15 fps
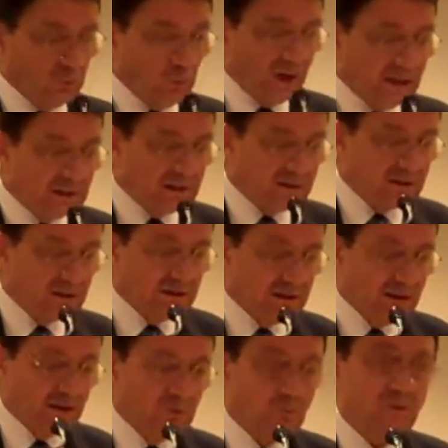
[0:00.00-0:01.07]
While
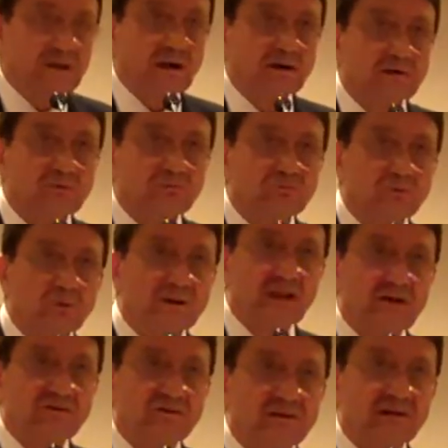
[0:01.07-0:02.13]
we are
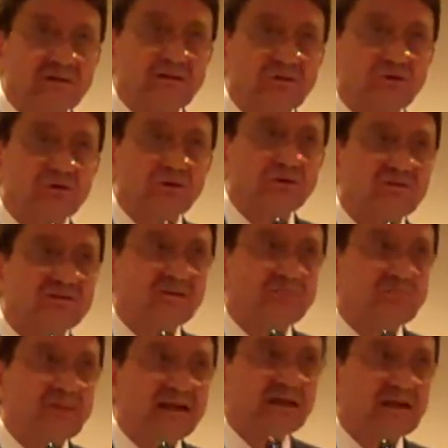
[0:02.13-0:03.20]
forecasting that
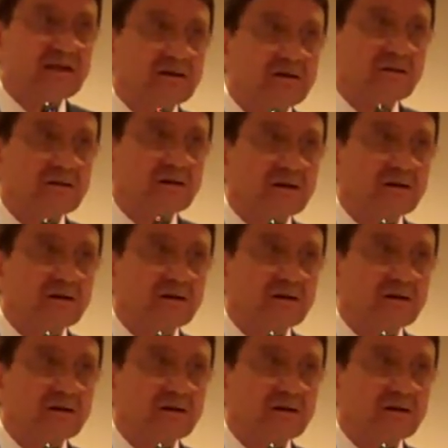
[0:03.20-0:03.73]
30 million